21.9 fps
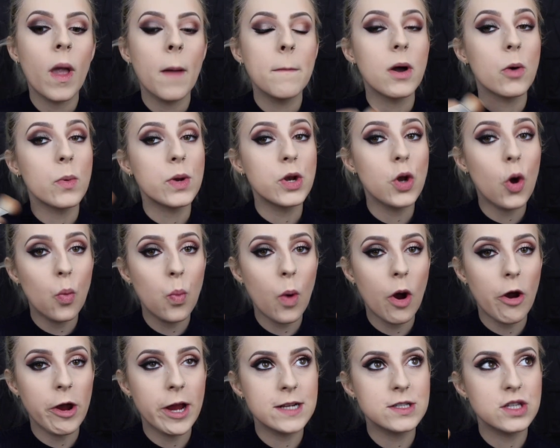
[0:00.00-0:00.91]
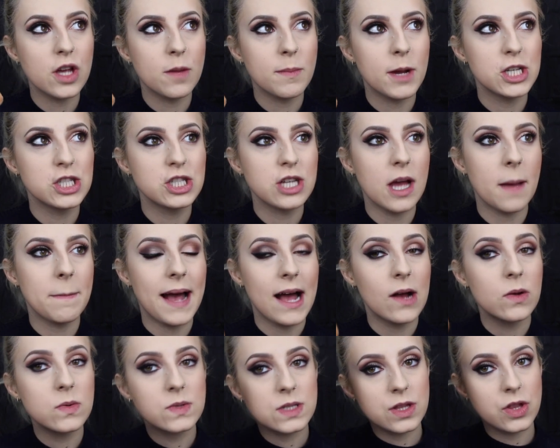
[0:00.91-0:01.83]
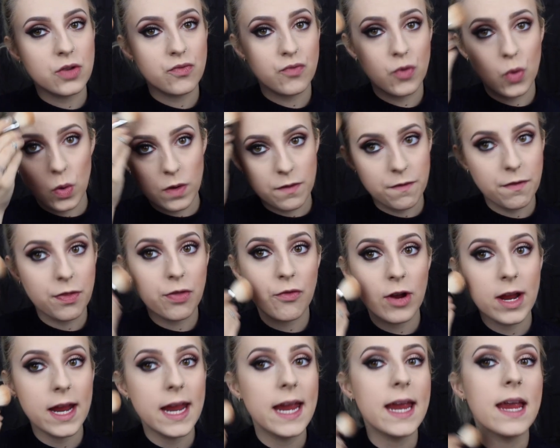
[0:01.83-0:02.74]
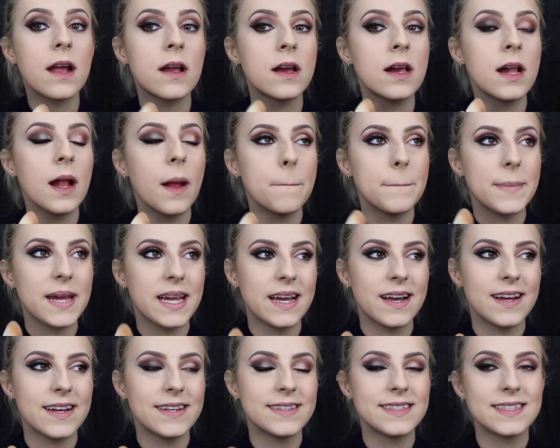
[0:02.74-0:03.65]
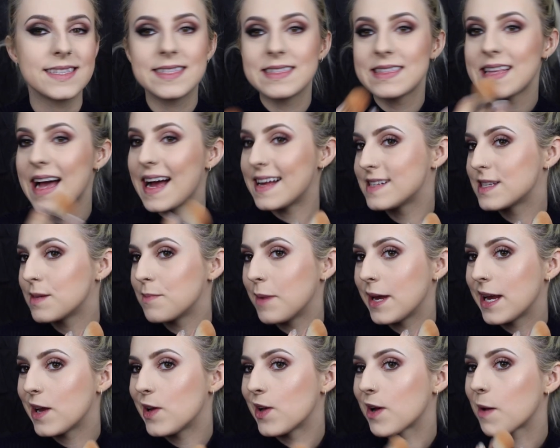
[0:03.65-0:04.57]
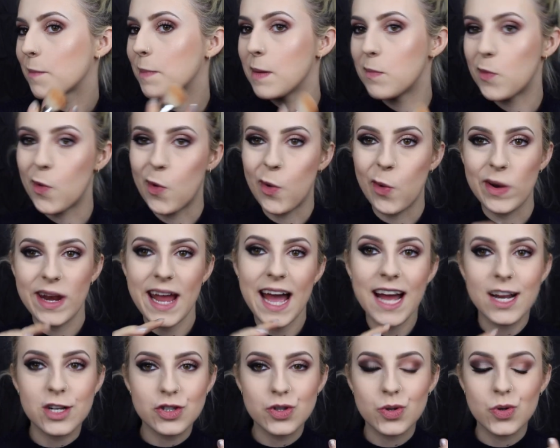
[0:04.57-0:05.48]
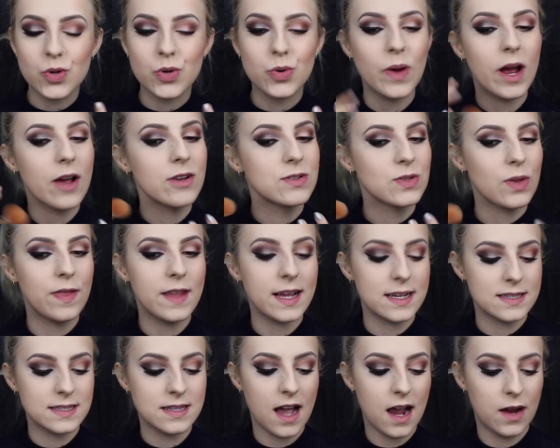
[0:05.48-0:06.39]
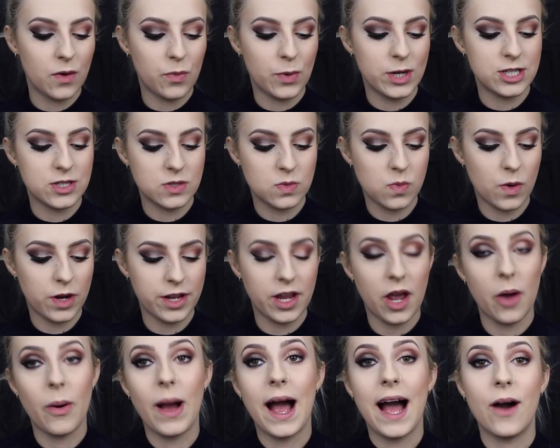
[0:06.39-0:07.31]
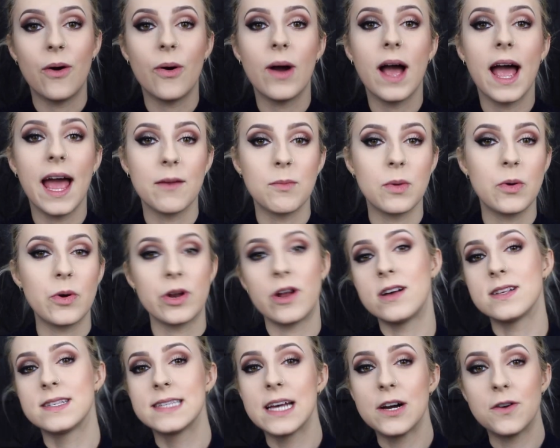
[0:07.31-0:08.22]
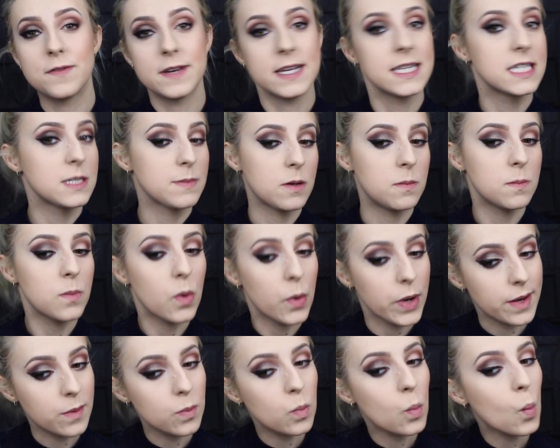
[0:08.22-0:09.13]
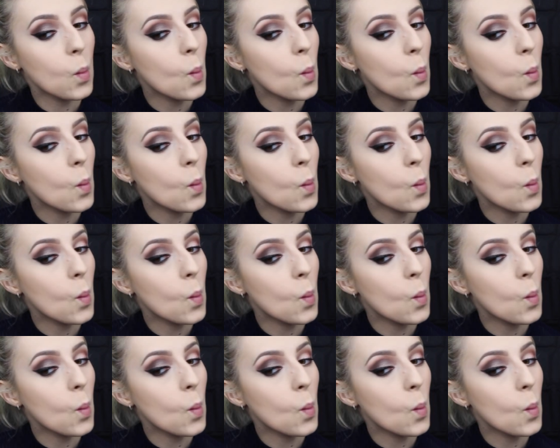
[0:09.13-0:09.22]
But we're not worrying so much about the rule of 3 because that's to make it look a bit more natural, whereas on this side we just want to go out and we want our selfies to be on point.